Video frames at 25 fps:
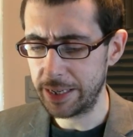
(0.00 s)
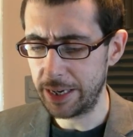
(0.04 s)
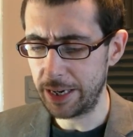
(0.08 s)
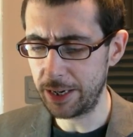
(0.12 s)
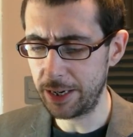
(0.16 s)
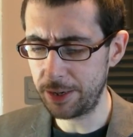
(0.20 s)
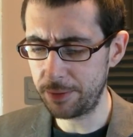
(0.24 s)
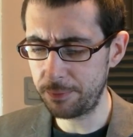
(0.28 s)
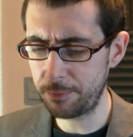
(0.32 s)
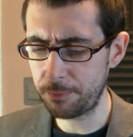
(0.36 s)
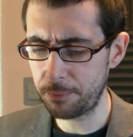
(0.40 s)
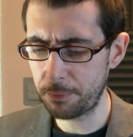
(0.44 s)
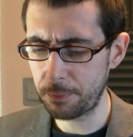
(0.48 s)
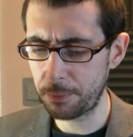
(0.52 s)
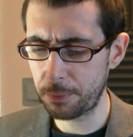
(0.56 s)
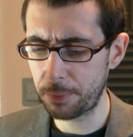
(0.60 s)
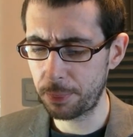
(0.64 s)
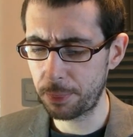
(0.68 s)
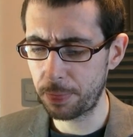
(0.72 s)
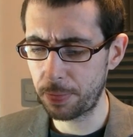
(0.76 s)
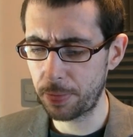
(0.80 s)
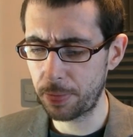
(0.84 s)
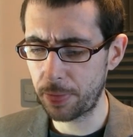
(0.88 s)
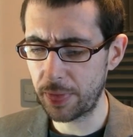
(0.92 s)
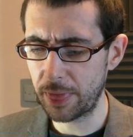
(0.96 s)
Um,
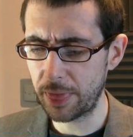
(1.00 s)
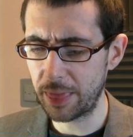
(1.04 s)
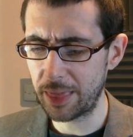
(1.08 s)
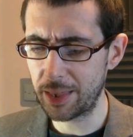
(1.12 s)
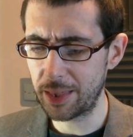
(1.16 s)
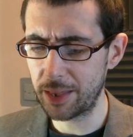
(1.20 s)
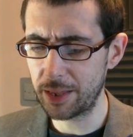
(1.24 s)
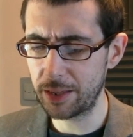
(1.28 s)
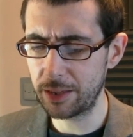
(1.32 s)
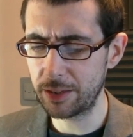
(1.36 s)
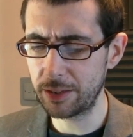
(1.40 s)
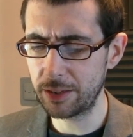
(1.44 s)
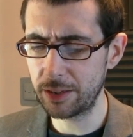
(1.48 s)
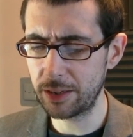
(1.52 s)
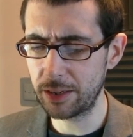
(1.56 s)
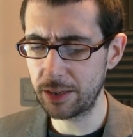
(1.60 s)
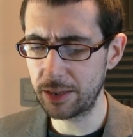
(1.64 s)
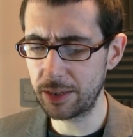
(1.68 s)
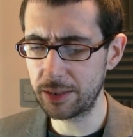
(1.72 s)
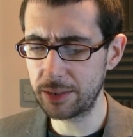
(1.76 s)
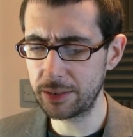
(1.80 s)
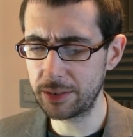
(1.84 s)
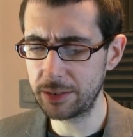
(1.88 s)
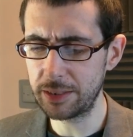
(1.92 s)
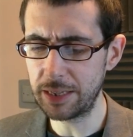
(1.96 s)

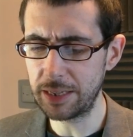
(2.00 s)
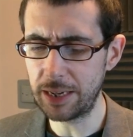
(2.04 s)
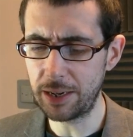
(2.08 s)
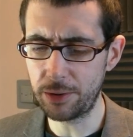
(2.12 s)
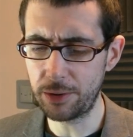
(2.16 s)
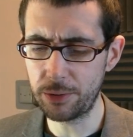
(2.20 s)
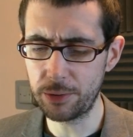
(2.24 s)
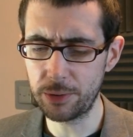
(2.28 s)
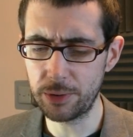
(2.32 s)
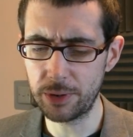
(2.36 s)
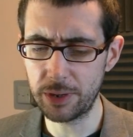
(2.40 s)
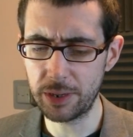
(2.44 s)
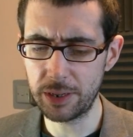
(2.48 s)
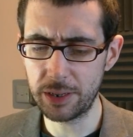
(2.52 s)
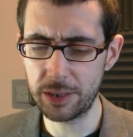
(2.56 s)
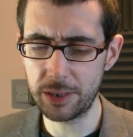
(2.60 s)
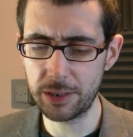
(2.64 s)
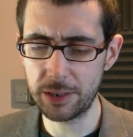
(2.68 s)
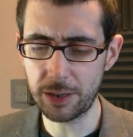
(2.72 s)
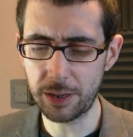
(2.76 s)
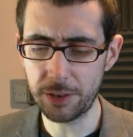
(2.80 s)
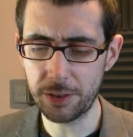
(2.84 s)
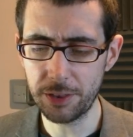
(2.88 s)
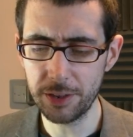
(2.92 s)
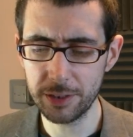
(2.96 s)
Now,
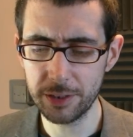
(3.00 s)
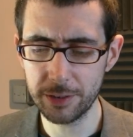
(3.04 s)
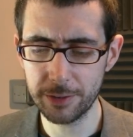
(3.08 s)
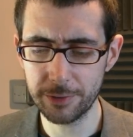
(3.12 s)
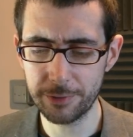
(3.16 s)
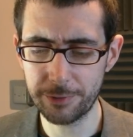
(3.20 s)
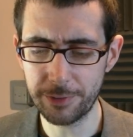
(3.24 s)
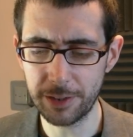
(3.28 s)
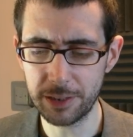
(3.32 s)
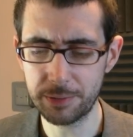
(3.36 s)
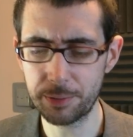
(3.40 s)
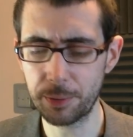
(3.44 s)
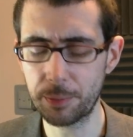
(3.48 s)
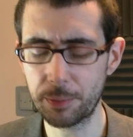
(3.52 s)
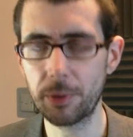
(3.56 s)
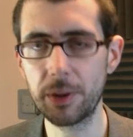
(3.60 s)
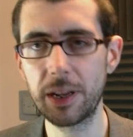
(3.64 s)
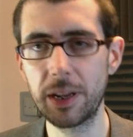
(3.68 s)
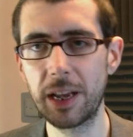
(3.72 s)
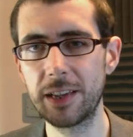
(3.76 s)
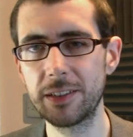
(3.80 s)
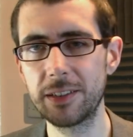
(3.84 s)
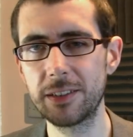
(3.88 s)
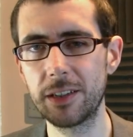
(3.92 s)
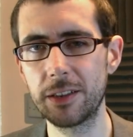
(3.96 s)
I think Facebook probably
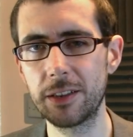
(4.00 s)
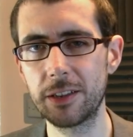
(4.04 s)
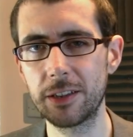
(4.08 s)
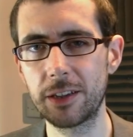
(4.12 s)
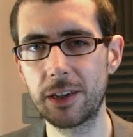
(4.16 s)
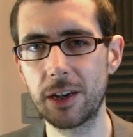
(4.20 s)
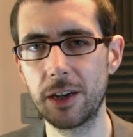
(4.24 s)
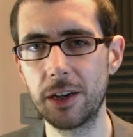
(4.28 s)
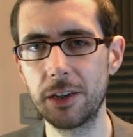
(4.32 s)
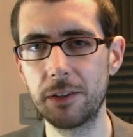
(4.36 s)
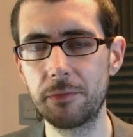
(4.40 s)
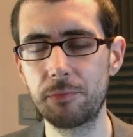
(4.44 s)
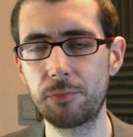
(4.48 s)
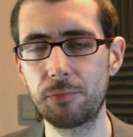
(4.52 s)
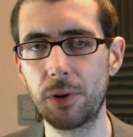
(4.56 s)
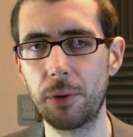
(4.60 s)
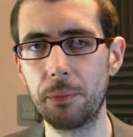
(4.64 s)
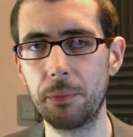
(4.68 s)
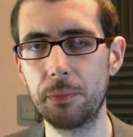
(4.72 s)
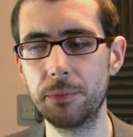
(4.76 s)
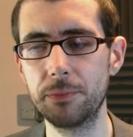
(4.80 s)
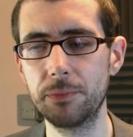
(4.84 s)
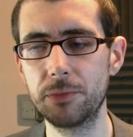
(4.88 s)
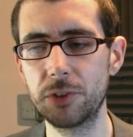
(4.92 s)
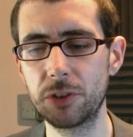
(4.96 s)
has other kind of
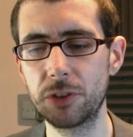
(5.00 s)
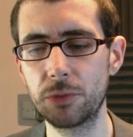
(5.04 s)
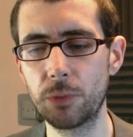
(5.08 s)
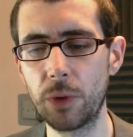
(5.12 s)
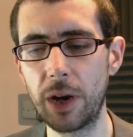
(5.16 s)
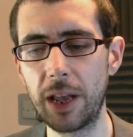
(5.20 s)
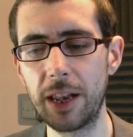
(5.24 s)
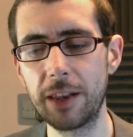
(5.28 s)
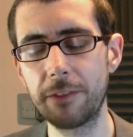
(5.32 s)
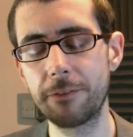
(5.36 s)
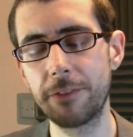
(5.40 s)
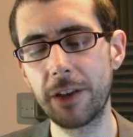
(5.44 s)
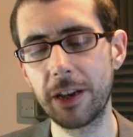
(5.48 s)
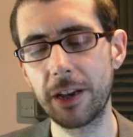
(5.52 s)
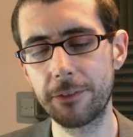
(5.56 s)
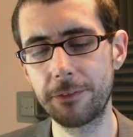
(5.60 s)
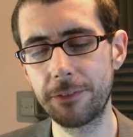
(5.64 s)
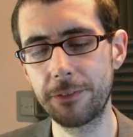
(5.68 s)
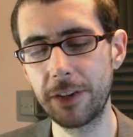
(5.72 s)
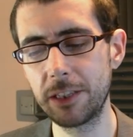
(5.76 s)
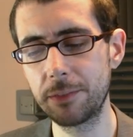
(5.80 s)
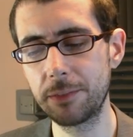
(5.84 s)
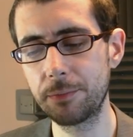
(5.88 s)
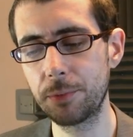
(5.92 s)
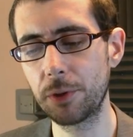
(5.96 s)
problems as well. In fact,
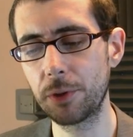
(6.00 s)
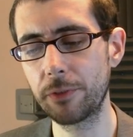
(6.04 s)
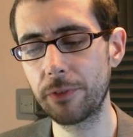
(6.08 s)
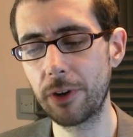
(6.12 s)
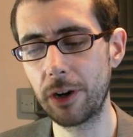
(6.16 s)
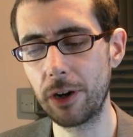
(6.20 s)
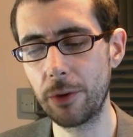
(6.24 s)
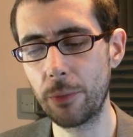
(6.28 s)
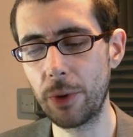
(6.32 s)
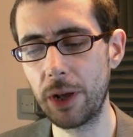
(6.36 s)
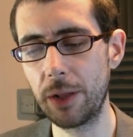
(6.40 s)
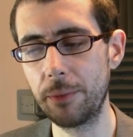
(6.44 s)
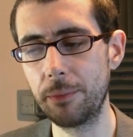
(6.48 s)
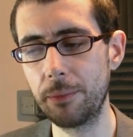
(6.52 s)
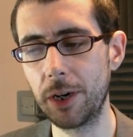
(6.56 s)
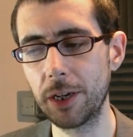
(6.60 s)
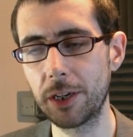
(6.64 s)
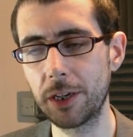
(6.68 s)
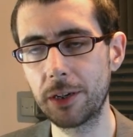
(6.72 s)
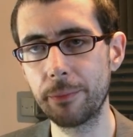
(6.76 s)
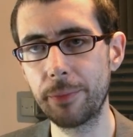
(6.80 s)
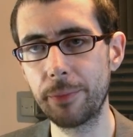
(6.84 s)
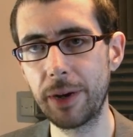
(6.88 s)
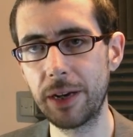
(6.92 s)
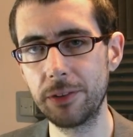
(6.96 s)
Facebook very well
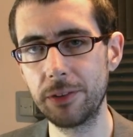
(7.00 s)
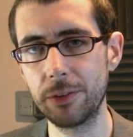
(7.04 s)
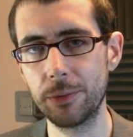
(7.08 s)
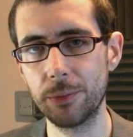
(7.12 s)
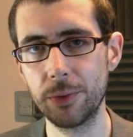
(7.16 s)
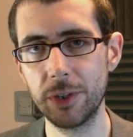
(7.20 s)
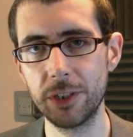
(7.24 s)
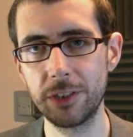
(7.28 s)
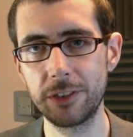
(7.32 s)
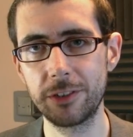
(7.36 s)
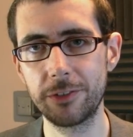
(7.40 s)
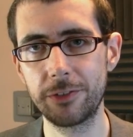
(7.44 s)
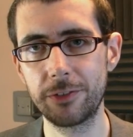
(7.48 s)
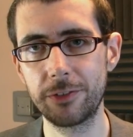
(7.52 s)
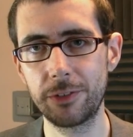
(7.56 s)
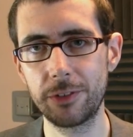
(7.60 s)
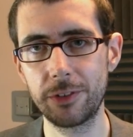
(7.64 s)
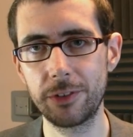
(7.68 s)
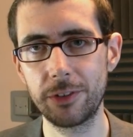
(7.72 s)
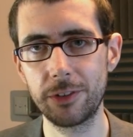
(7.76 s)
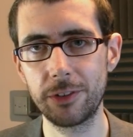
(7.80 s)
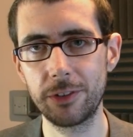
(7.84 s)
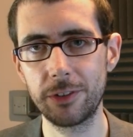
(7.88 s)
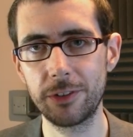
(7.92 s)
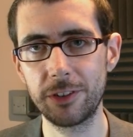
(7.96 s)
might compound the worst of
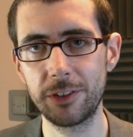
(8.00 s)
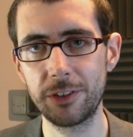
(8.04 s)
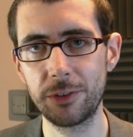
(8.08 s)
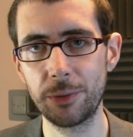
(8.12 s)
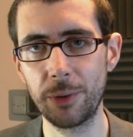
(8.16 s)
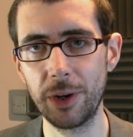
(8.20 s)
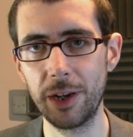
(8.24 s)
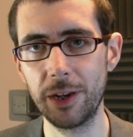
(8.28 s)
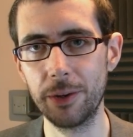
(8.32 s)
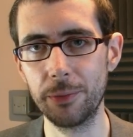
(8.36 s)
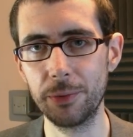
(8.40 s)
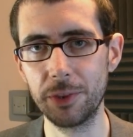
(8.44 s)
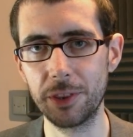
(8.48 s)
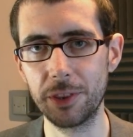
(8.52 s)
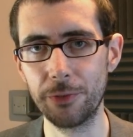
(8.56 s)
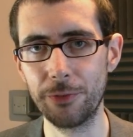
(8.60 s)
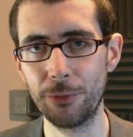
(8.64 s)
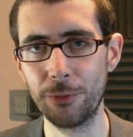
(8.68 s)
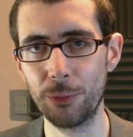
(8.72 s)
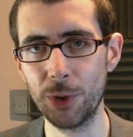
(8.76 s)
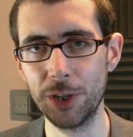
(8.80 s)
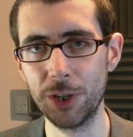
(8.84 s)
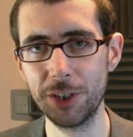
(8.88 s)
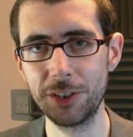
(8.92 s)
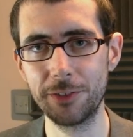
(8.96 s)
Twitter with the
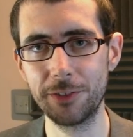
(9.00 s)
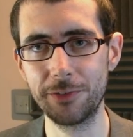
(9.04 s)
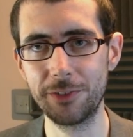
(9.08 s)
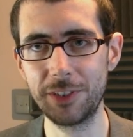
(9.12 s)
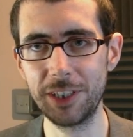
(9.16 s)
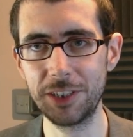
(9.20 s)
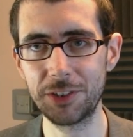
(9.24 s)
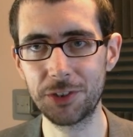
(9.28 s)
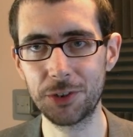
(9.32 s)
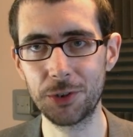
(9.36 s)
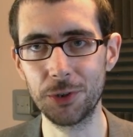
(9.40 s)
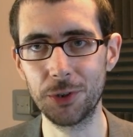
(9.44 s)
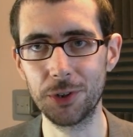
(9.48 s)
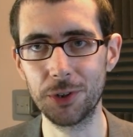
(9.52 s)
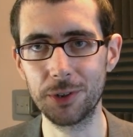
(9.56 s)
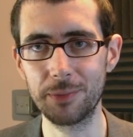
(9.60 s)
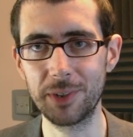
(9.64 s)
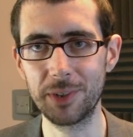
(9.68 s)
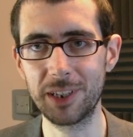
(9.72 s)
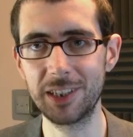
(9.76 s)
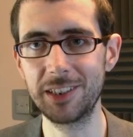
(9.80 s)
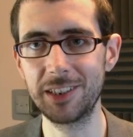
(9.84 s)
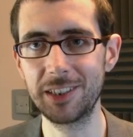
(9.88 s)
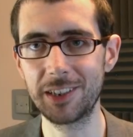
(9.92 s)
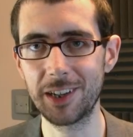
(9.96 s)
worst of Discord,
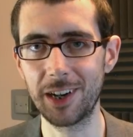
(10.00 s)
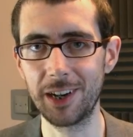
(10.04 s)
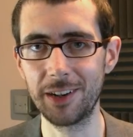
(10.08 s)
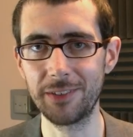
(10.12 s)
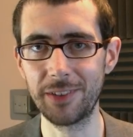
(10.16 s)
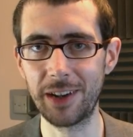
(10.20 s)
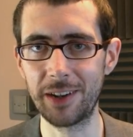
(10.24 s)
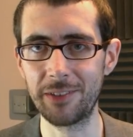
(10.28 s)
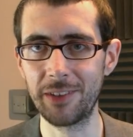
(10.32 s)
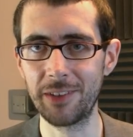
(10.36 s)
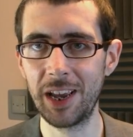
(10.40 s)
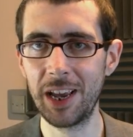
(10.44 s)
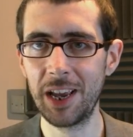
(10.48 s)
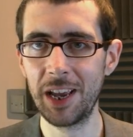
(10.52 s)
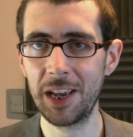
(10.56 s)
because you kind of have